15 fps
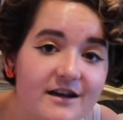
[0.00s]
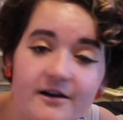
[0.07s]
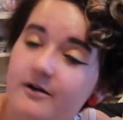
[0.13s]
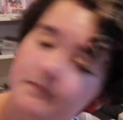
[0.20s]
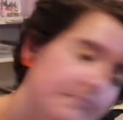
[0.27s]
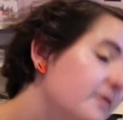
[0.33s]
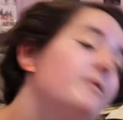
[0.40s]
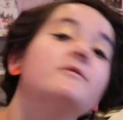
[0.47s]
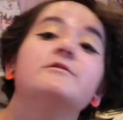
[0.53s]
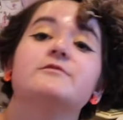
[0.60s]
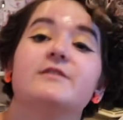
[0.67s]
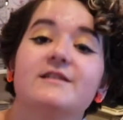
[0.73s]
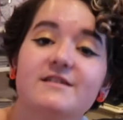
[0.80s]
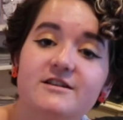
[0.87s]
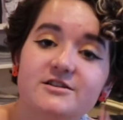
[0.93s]
I hope you
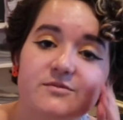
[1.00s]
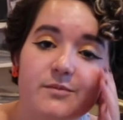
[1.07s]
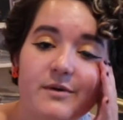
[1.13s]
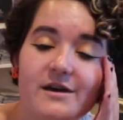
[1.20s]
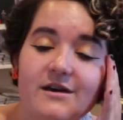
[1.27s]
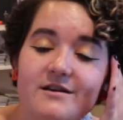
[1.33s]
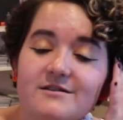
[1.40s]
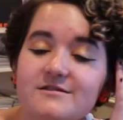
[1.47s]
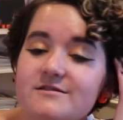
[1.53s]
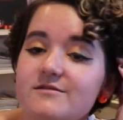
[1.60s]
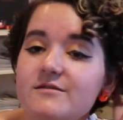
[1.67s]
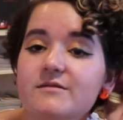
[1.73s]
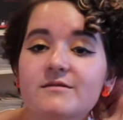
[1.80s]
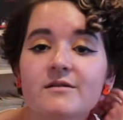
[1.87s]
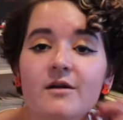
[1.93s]
enjoyed this week's
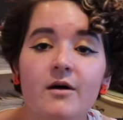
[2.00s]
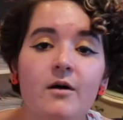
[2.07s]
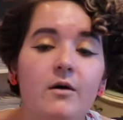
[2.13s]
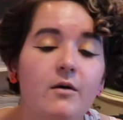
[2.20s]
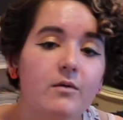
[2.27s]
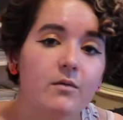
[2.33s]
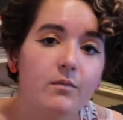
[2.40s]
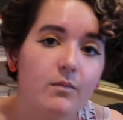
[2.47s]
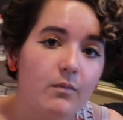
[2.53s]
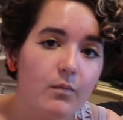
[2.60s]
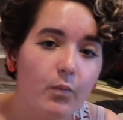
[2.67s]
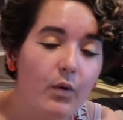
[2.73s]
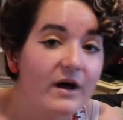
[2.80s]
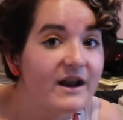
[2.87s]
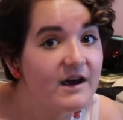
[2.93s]

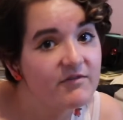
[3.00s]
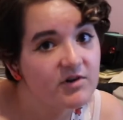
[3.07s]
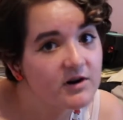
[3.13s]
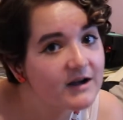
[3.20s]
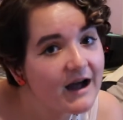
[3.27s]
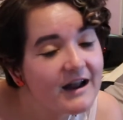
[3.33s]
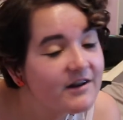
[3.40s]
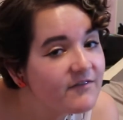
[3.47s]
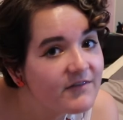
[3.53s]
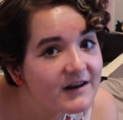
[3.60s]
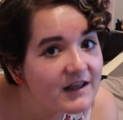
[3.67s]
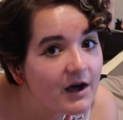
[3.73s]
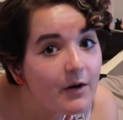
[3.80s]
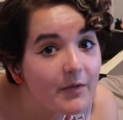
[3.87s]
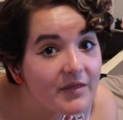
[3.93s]
whatever kind of
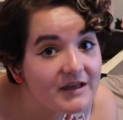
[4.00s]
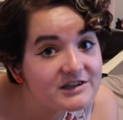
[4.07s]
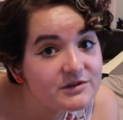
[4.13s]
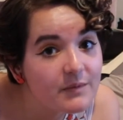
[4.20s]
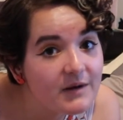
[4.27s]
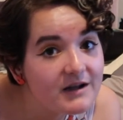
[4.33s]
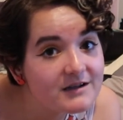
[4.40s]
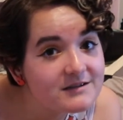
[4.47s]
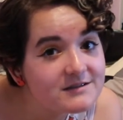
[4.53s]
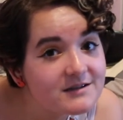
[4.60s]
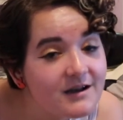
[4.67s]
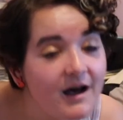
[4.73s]
video this was.